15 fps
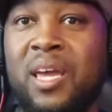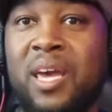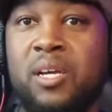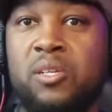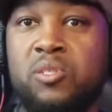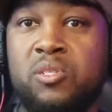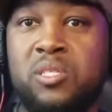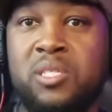
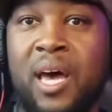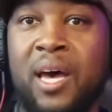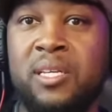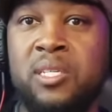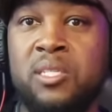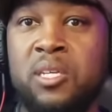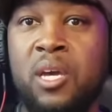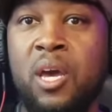
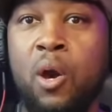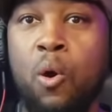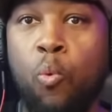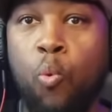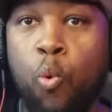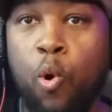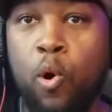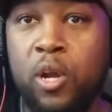exercises,
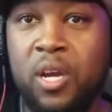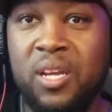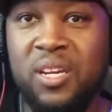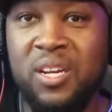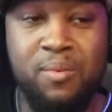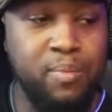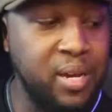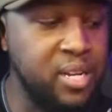working
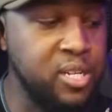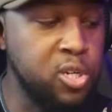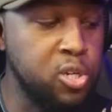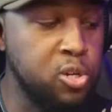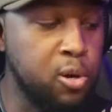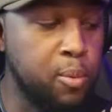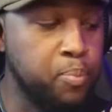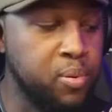them into
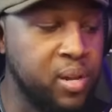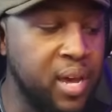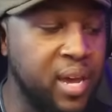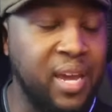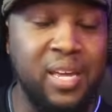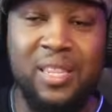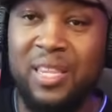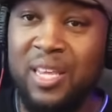your
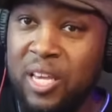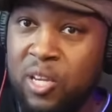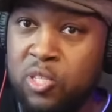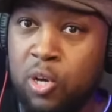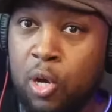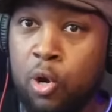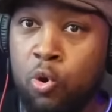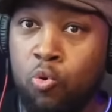playing, these
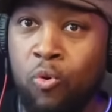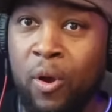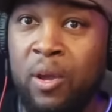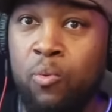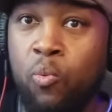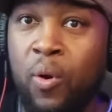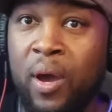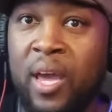are great
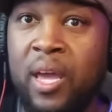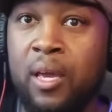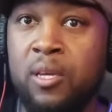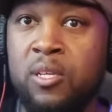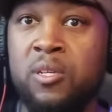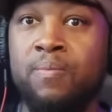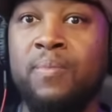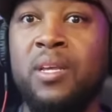
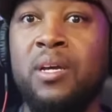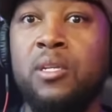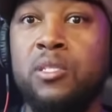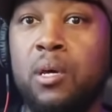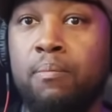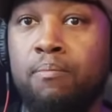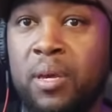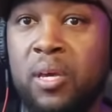ways to
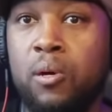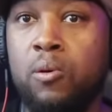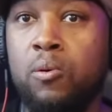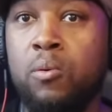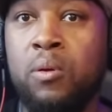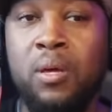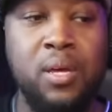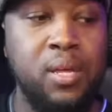
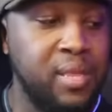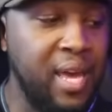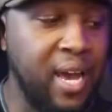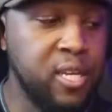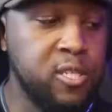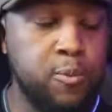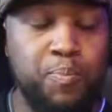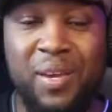build
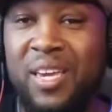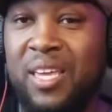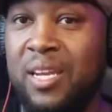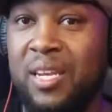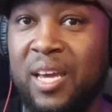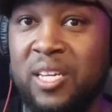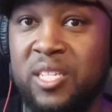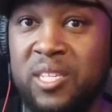that speed and
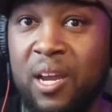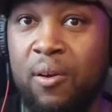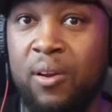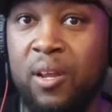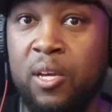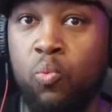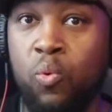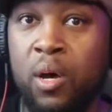dexterity
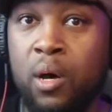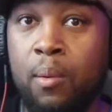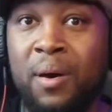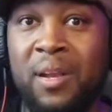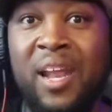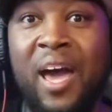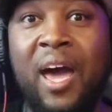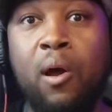as well,
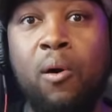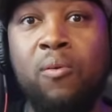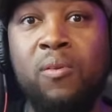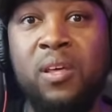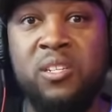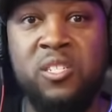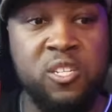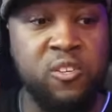but not
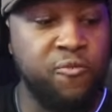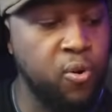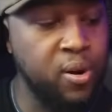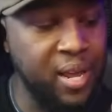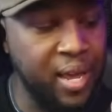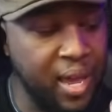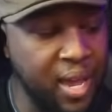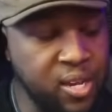only just for
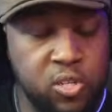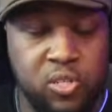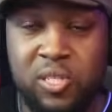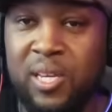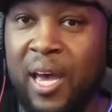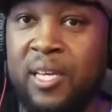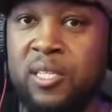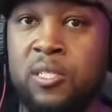
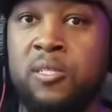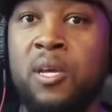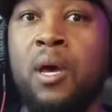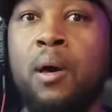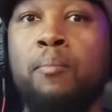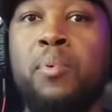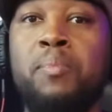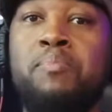exercises,
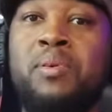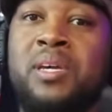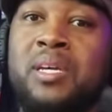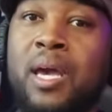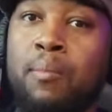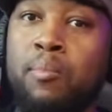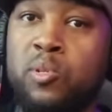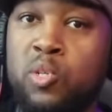but being
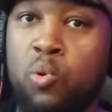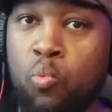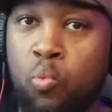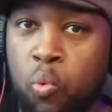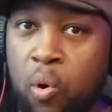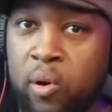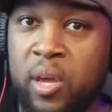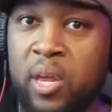able to
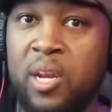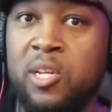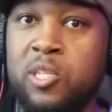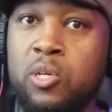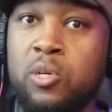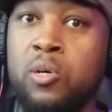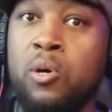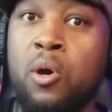work it
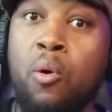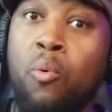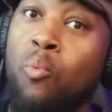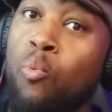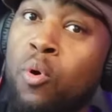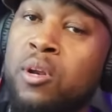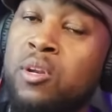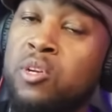into
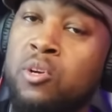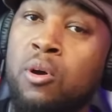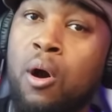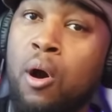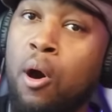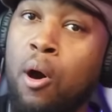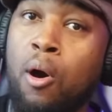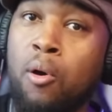what
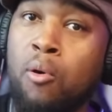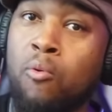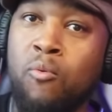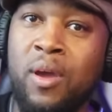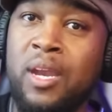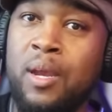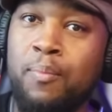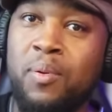you're
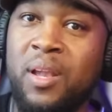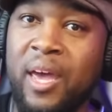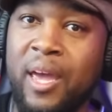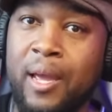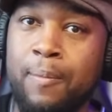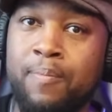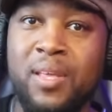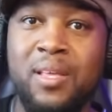already
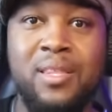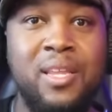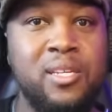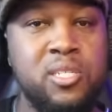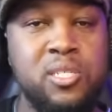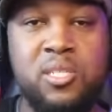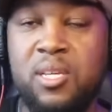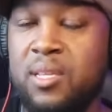playing.
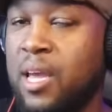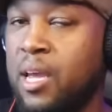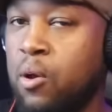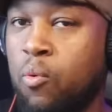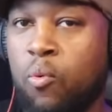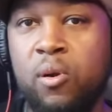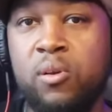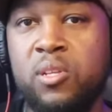This is the
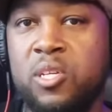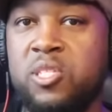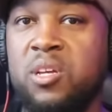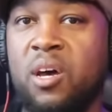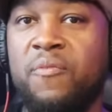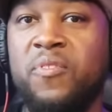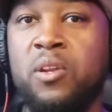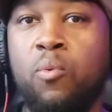thing, work this
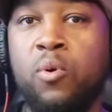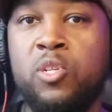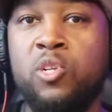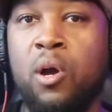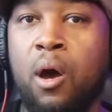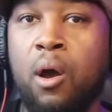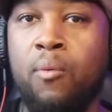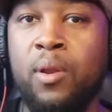stuff into what
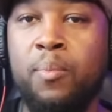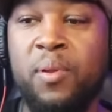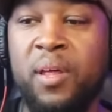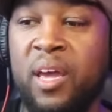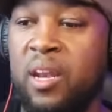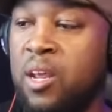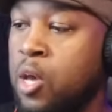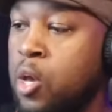you're already
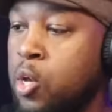playing.